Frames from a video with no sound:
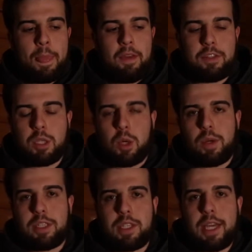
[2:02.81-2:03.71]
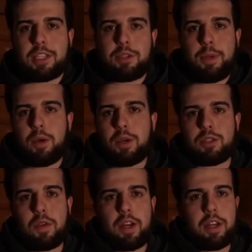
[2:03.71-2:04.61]
if it's always next to me,
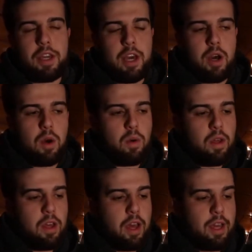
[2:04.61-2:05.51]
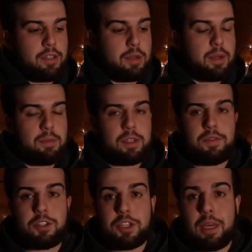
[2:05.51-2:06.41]
always ready to go, I sometimes
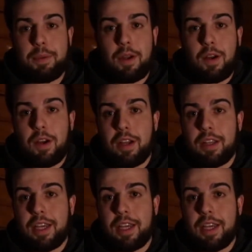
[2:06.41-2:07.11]
even just keep it on.